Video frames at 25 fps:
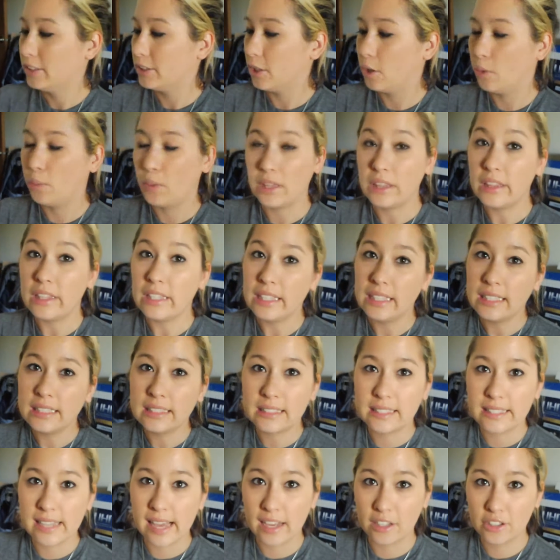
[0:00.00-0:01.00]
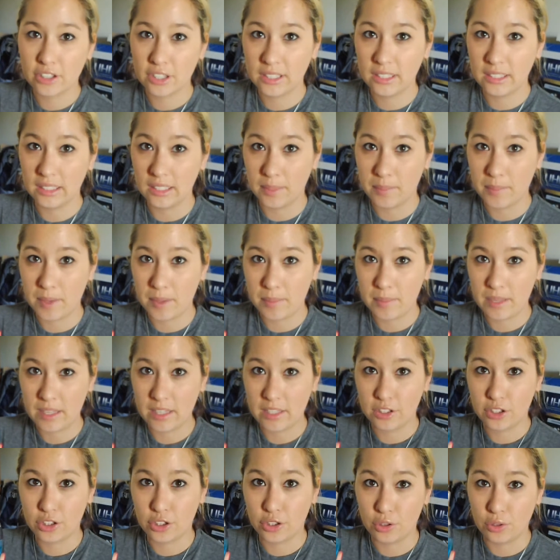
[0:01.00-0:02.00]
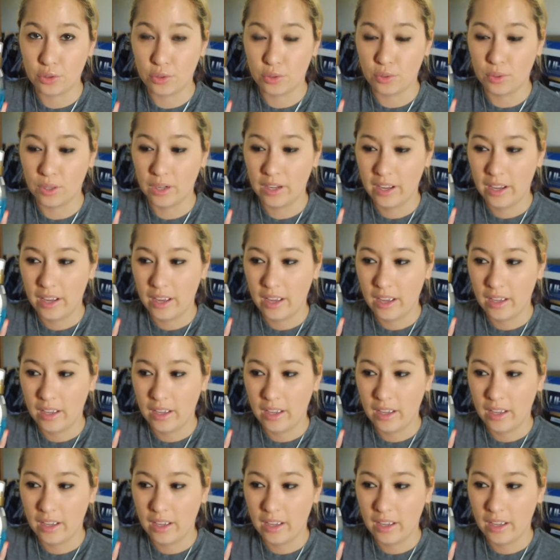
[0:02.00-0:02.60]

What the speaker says: So with these, they actually limit me to,